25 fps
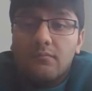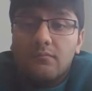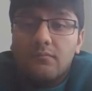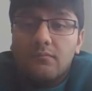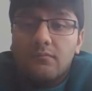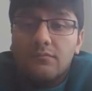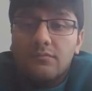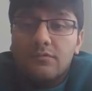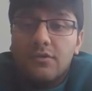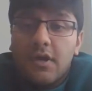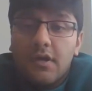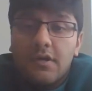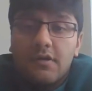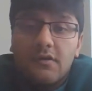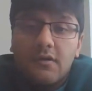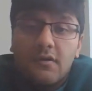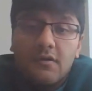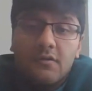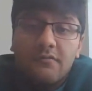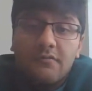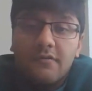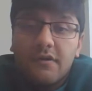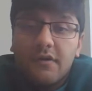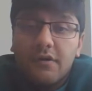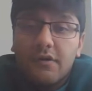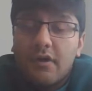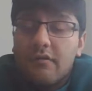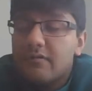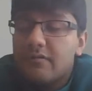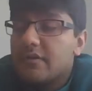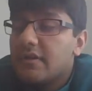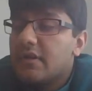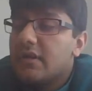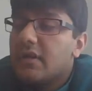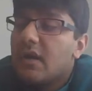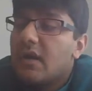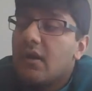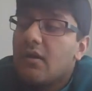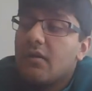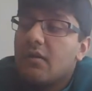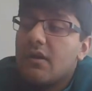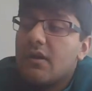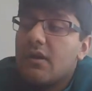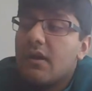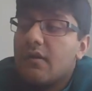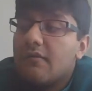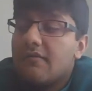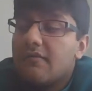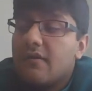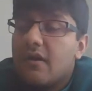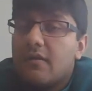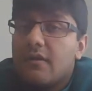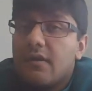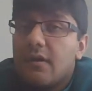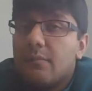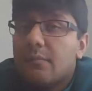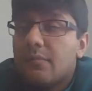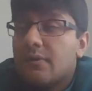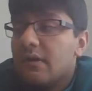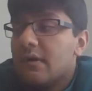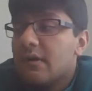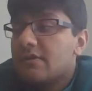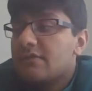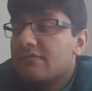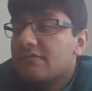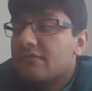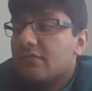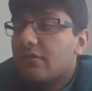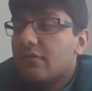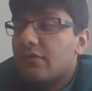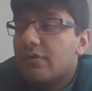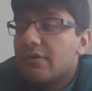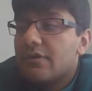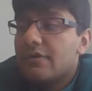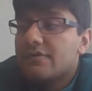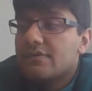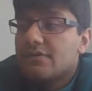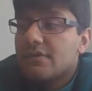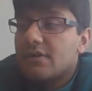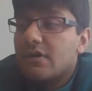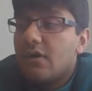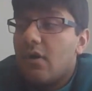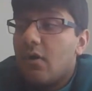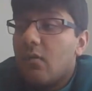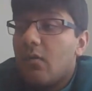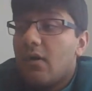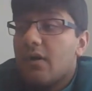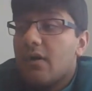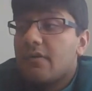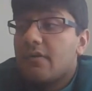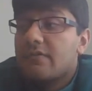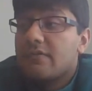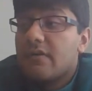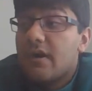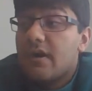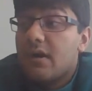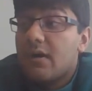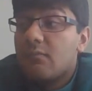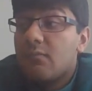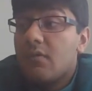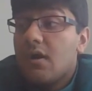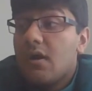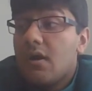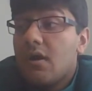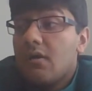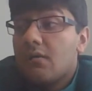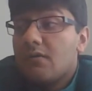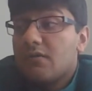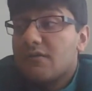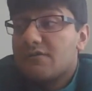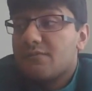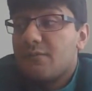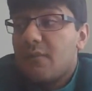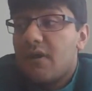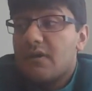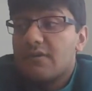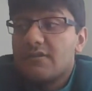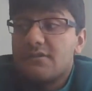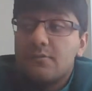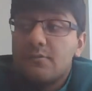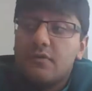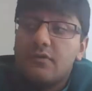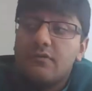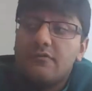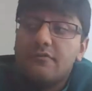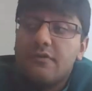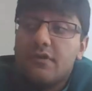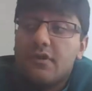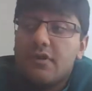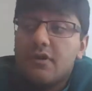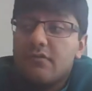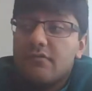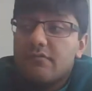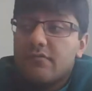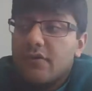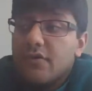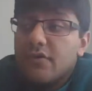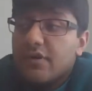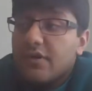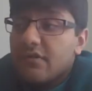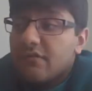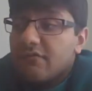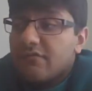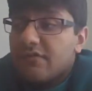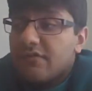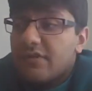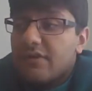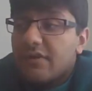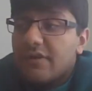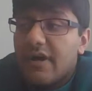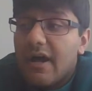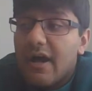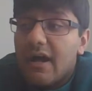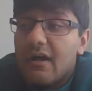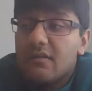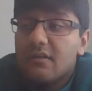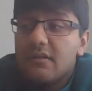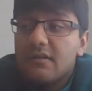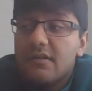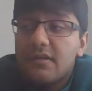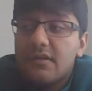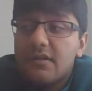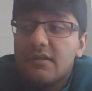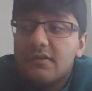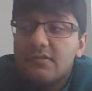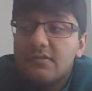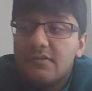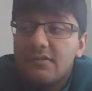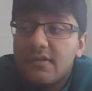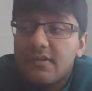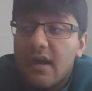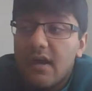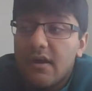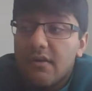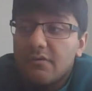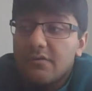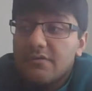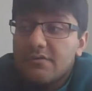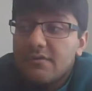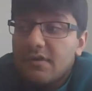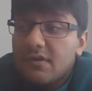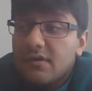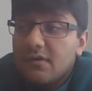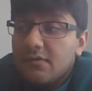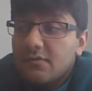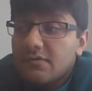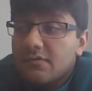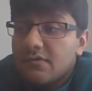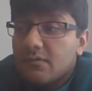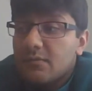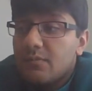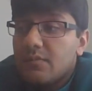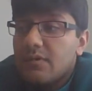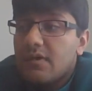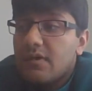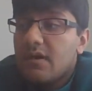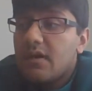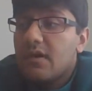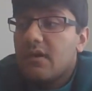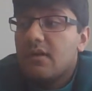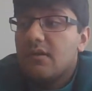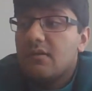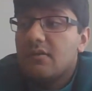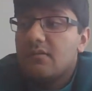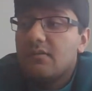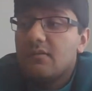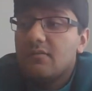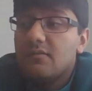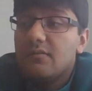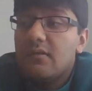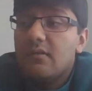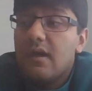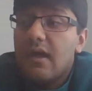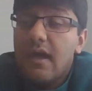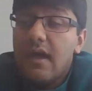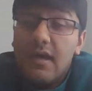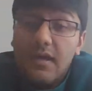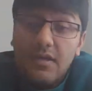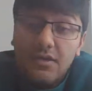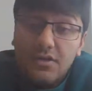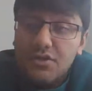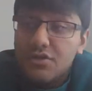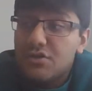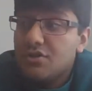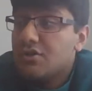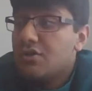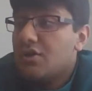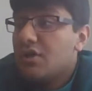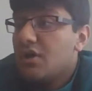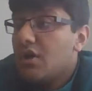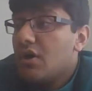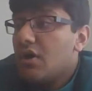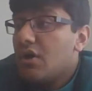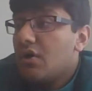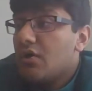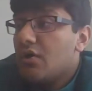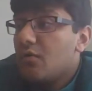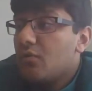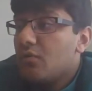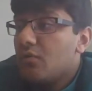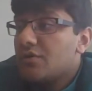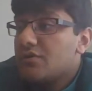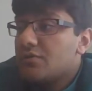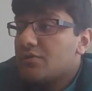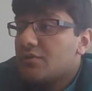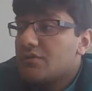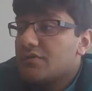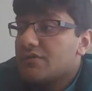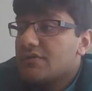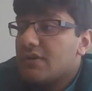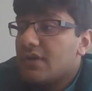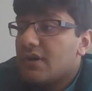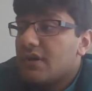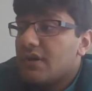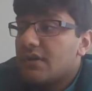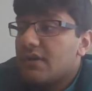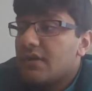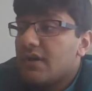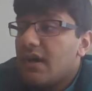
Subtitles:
tried to figure everything out, and I found that BH4 is a coenzyme responsible for converting phenylalanine to tyrosine using PAH, which was the